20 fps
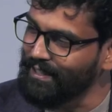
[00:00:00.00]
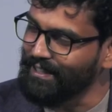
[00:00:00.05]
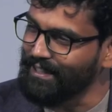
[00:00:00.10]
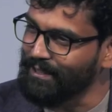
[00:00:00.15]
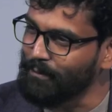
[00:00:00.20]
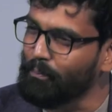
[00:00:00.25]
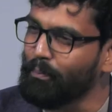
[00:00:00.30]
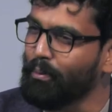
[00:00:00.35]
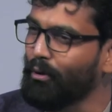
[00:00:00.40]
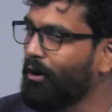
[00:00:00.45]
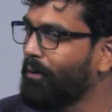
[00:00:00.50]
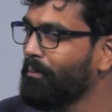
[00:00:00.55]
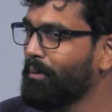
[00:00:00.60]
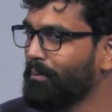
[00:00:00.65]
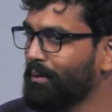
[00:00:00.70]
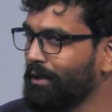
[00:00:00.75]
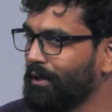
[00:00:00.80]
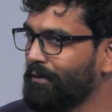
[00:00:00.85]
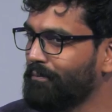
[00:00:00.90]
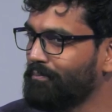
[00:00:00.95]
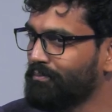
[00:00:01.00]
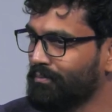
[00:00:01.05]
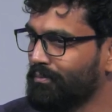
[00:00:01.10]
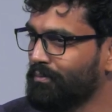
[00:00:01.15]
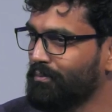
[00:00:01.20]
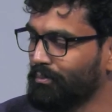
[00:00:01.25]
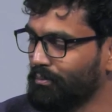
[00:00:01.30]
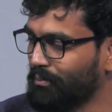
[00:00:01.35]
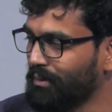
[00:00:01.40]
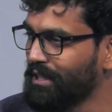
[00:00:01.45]
it probably
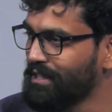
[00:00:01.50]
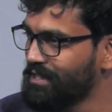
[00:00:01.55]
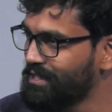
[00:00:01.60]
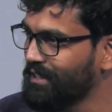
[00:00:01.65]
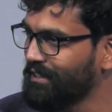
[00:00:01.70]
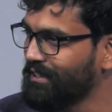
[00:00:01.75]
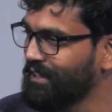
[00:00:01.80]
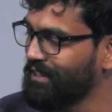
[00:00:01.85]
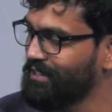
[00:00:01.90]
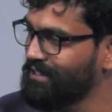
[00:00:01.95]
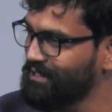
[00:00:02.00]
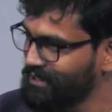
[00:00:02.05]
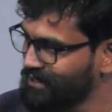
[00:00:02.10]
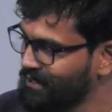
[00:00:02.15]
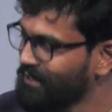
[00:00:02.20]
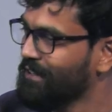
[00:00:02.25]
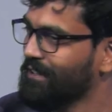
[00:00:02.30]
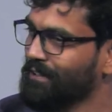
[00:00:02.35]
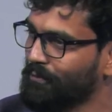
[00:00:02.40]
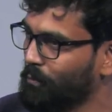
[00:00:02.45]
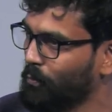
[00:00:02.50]
means that they still